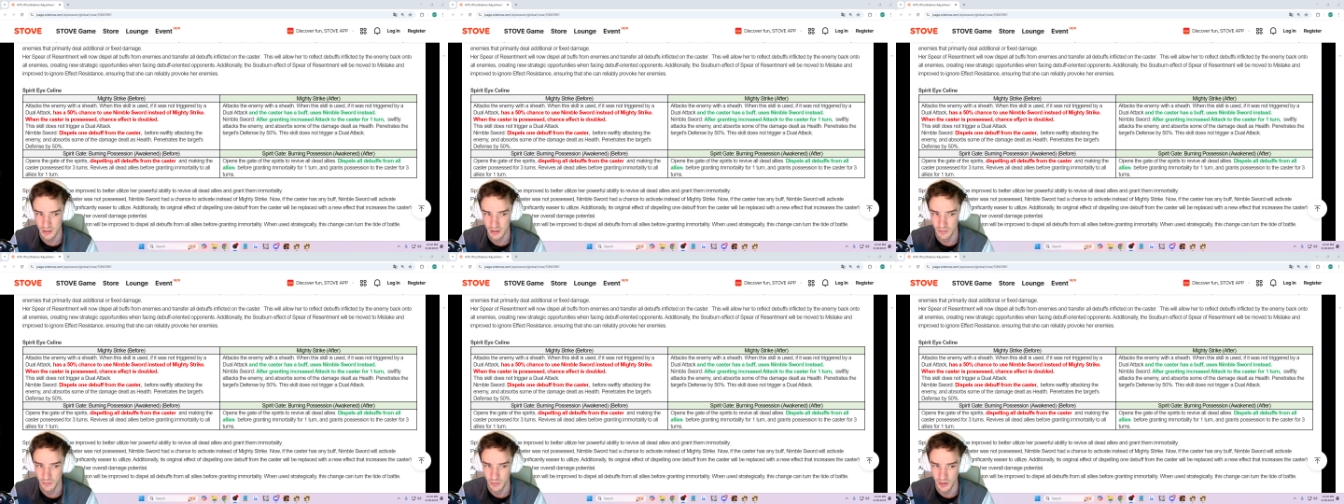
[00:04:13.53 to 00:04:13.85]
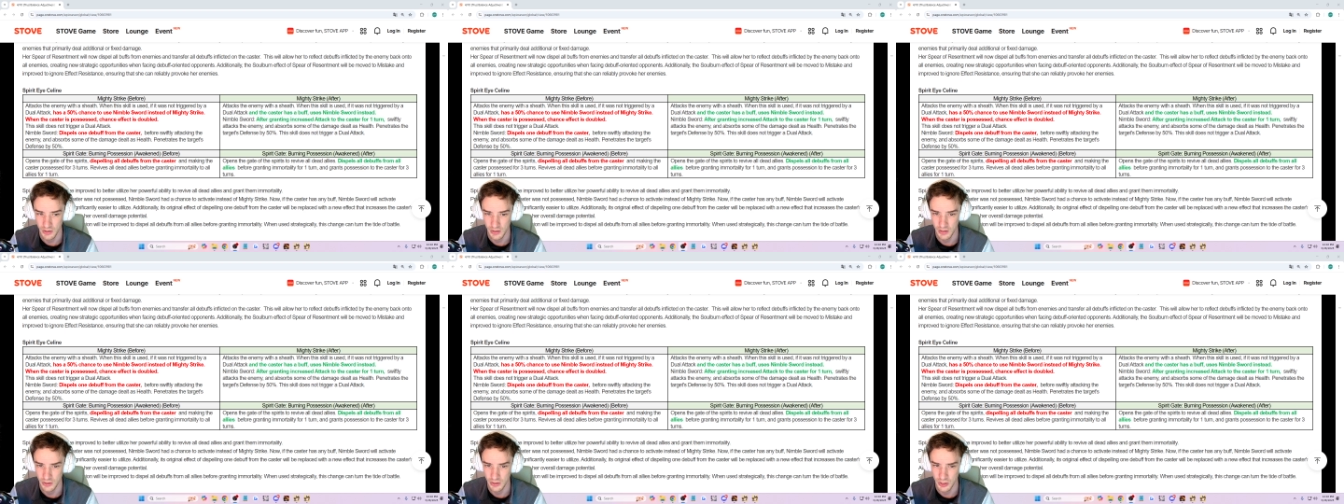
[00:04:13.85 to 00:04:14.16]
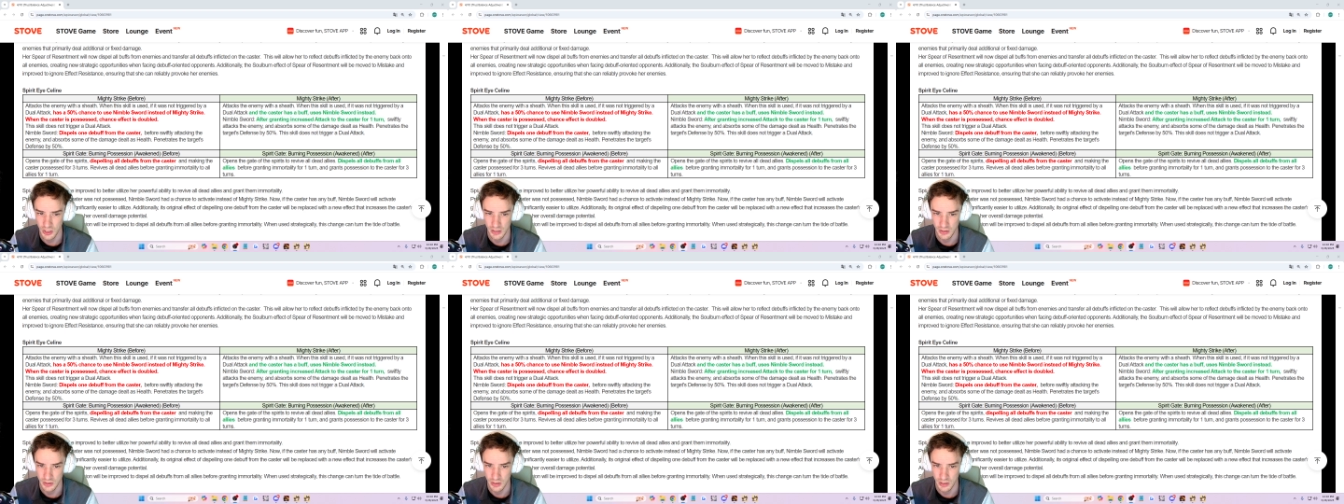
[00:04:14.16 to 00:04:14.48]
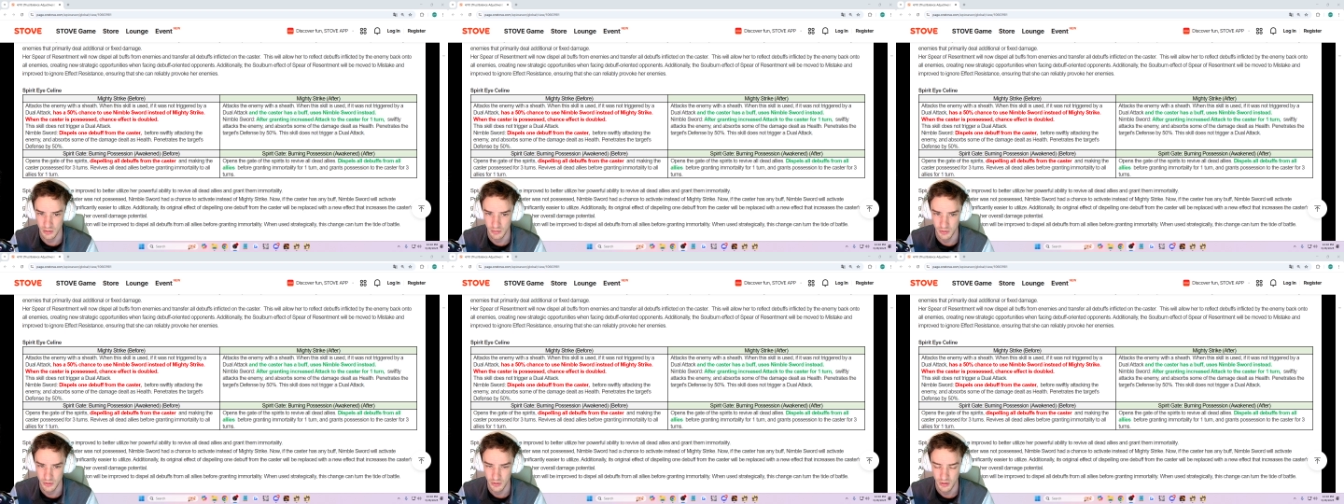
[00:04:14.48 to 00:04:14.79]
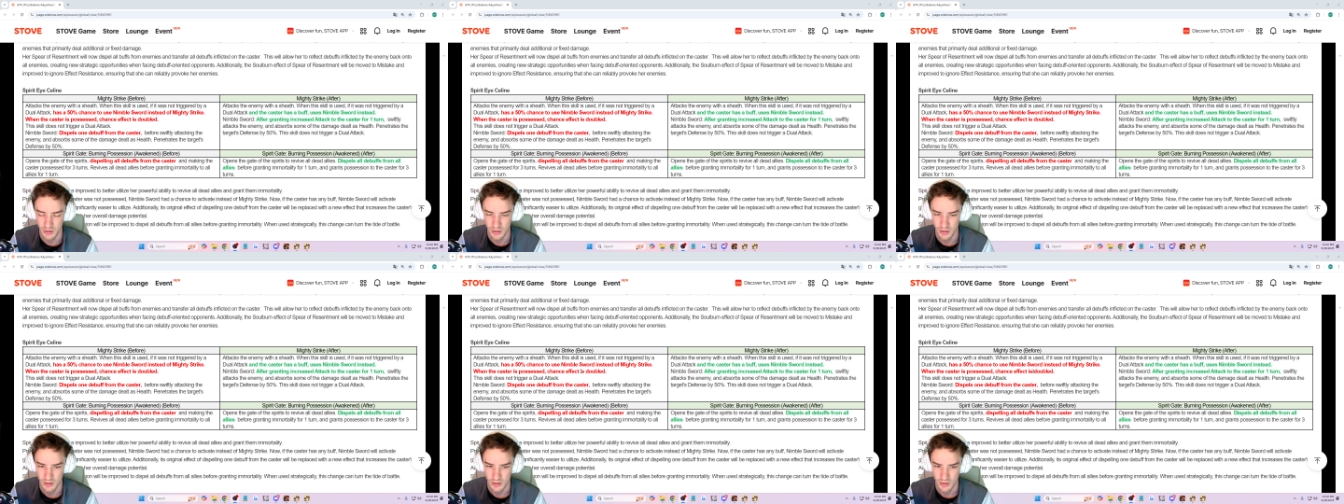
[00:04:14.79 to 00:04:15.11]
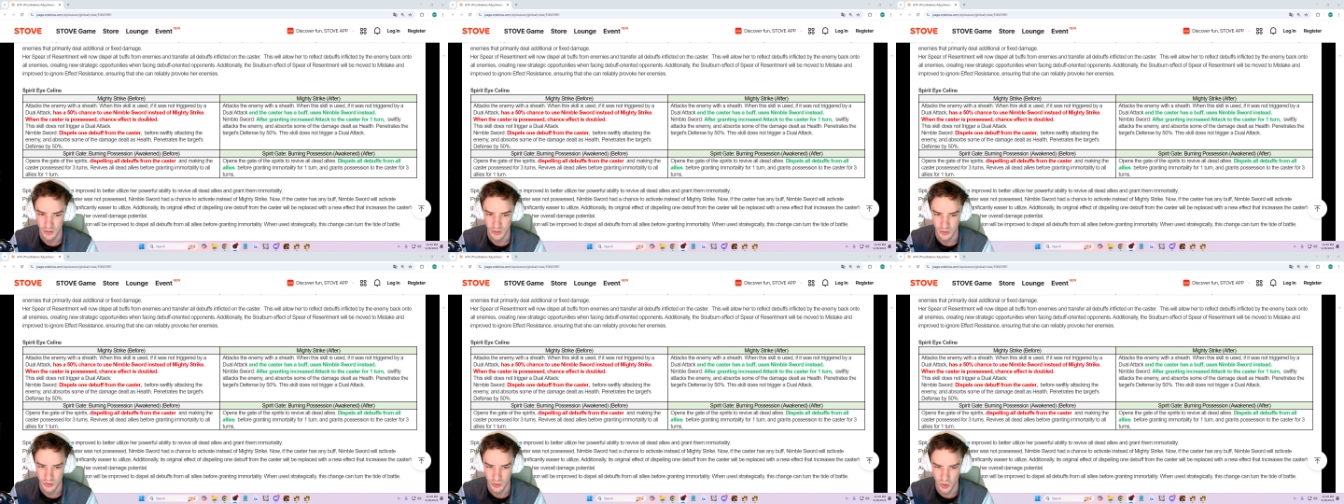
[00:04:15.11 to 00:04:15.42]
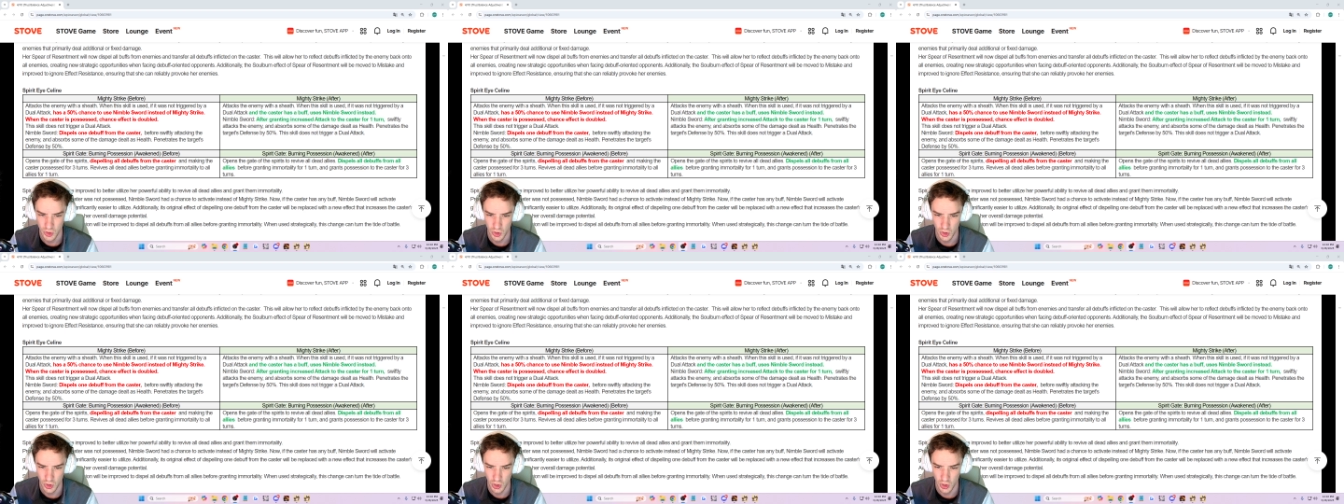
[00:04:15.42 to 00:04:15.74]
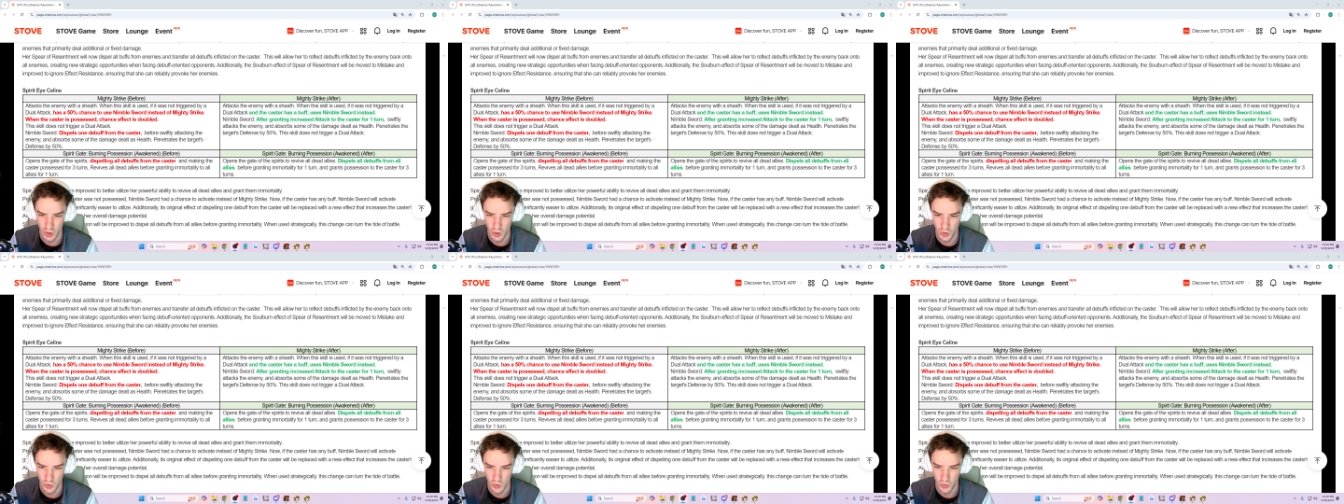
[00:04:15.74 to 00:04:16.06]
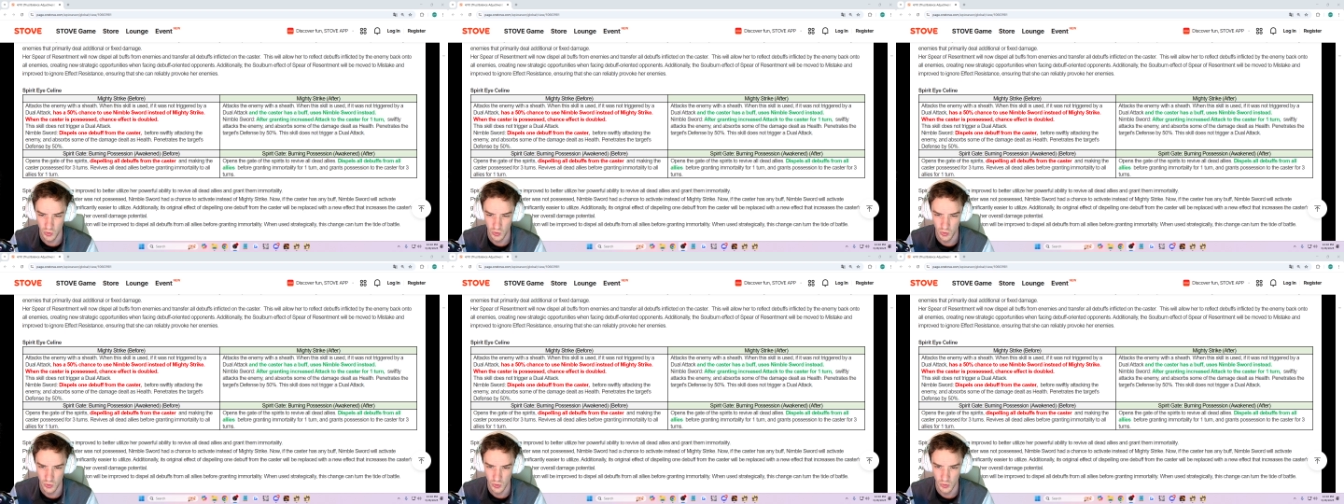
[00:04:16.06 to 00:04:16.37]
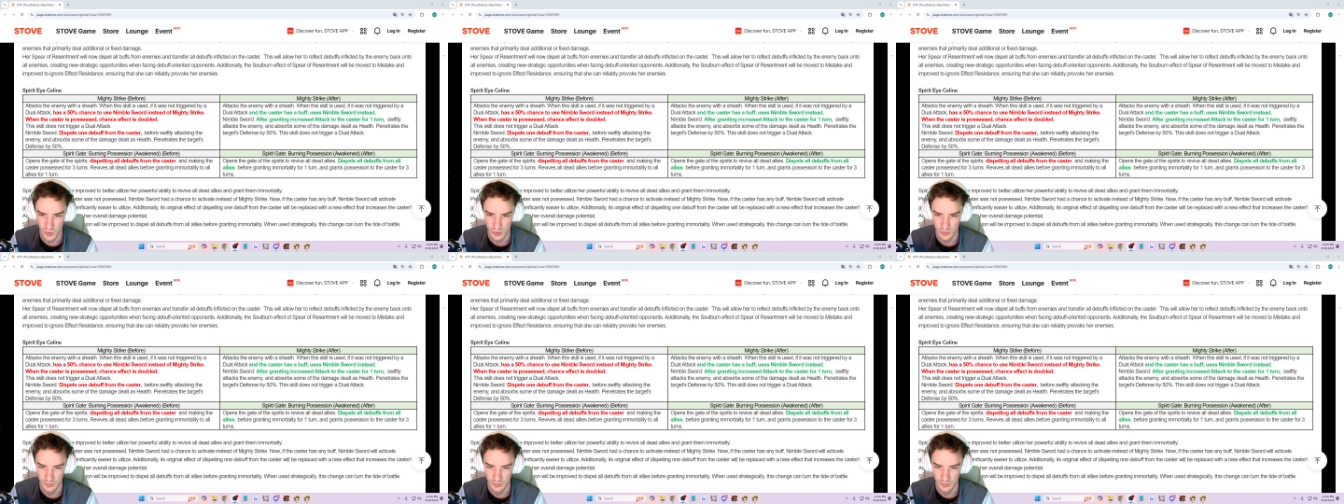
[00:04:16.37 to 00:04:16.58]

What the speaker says: with the chance doubled. So,